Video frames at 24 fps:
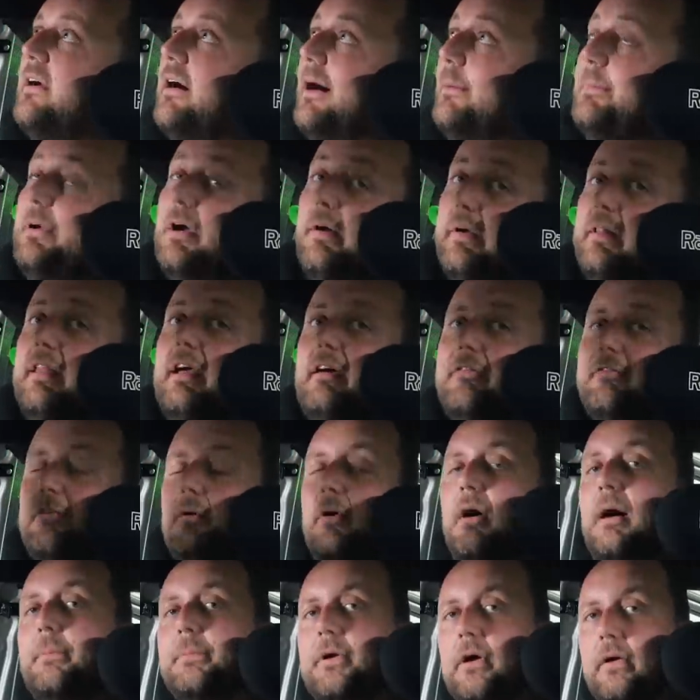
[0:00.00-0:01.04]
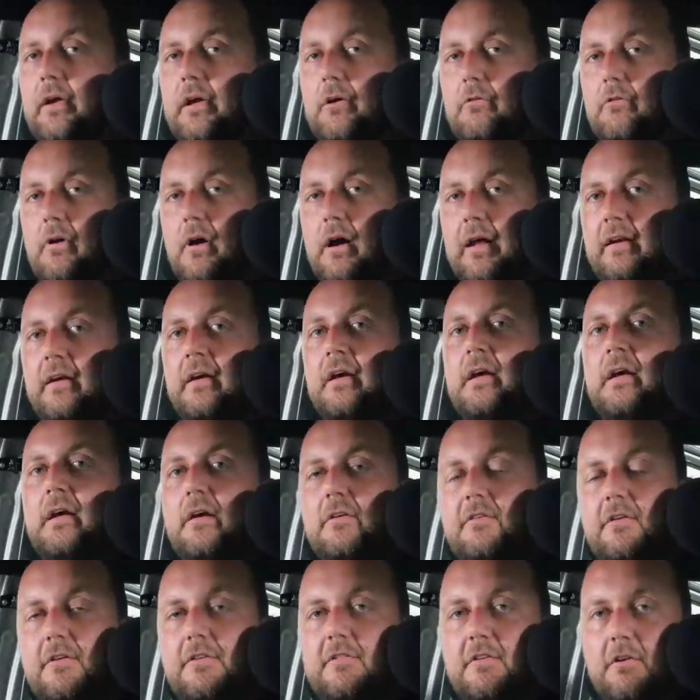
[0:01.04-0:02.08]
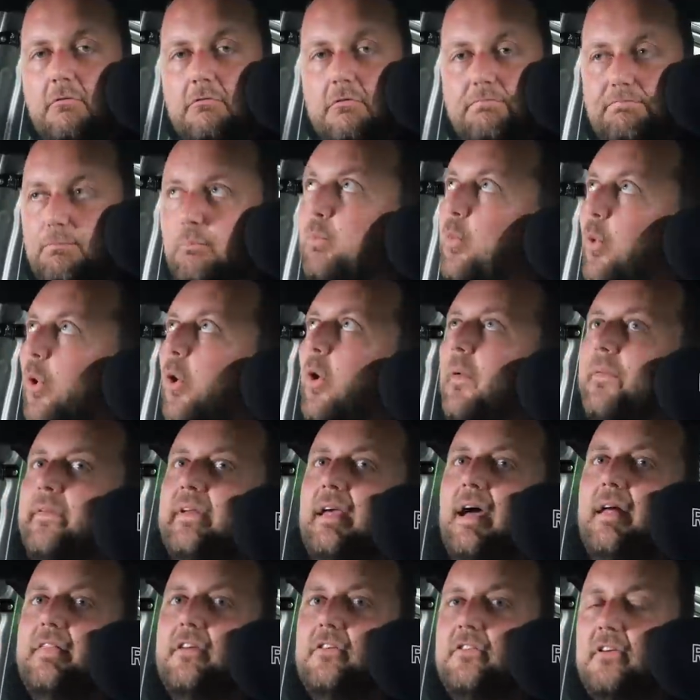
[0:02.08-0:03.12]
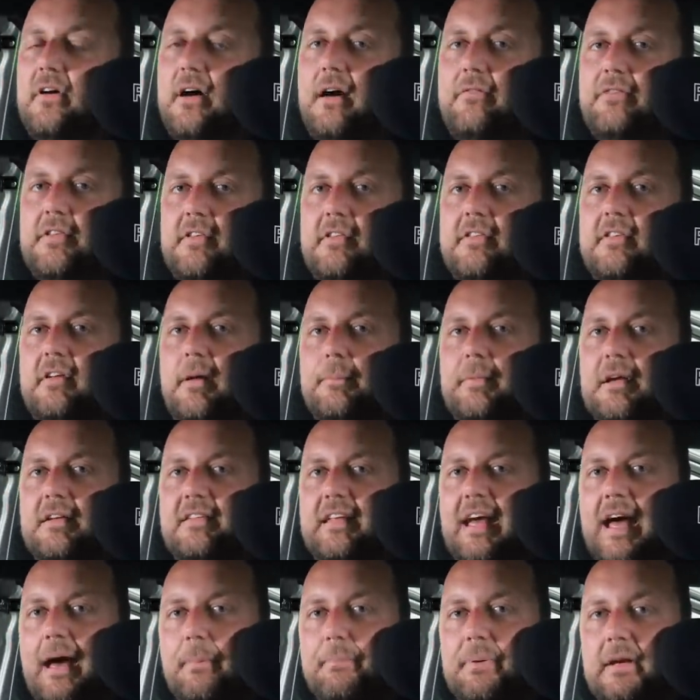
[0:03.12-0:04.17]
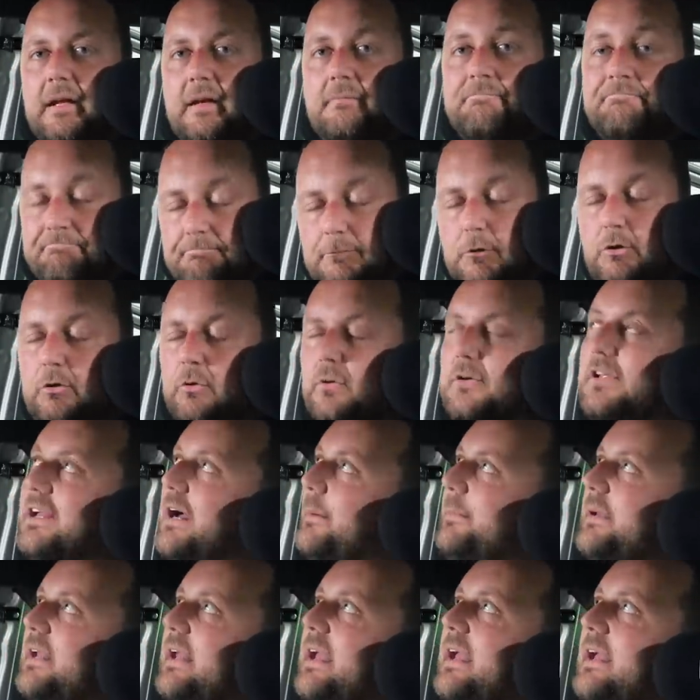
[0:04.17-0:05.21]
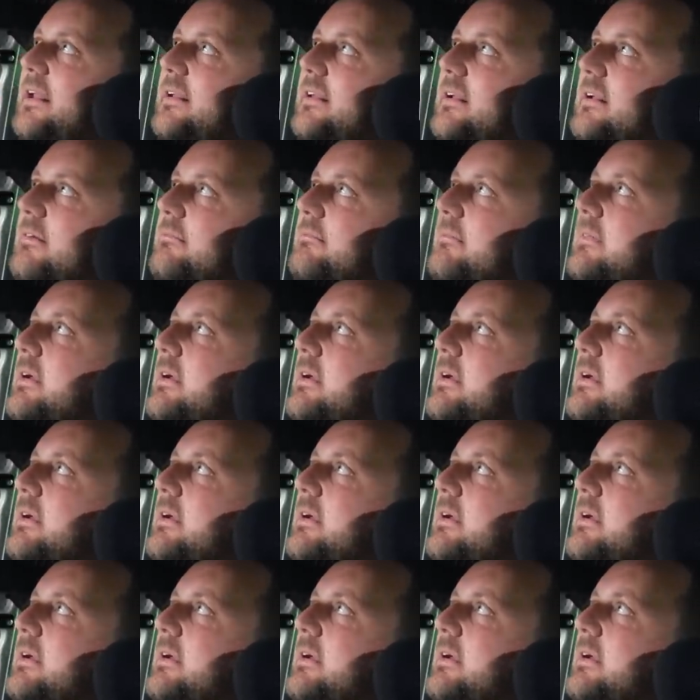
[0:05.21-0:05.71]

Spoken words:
I'm going left or I'm going right, just to warn the other drivers that something's happening, could come in handy.